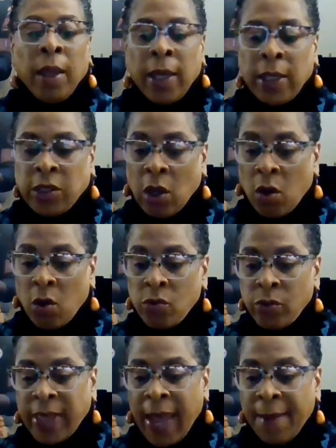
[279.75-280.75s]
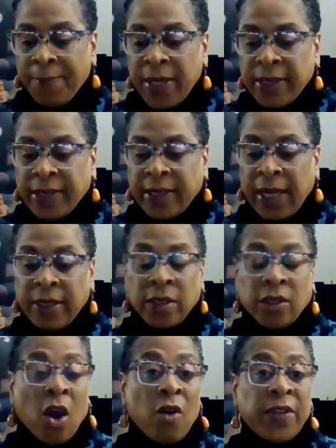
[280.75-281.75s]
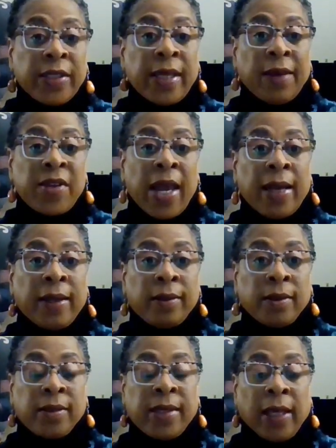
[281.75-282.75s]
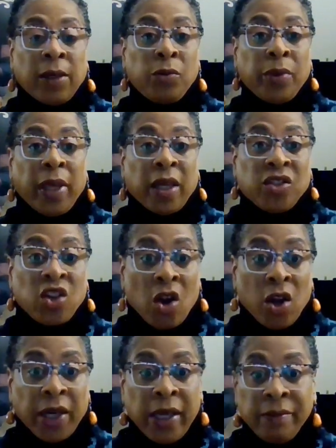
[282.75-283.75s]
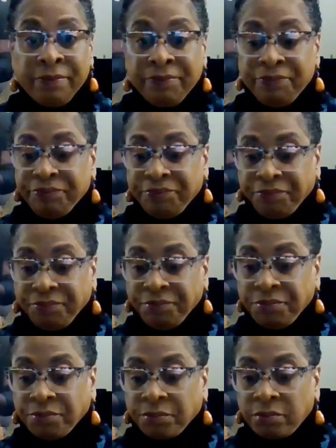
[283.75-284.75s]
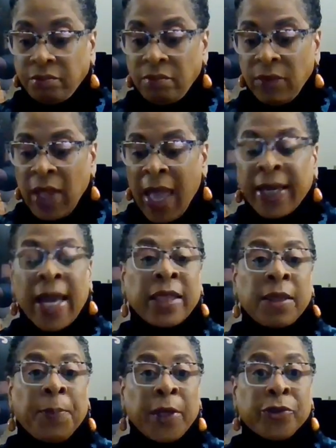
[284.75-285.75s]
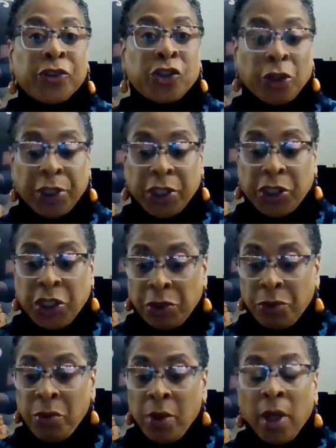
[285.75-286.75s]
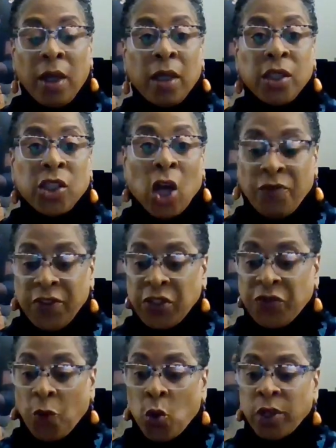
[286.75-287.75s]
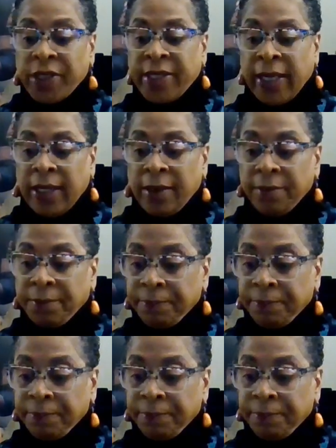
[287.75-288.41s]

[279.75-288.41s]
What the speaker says: So, that being said, the Dolphins have not said who they are starting. I got the Bills 32, Dolphins 14.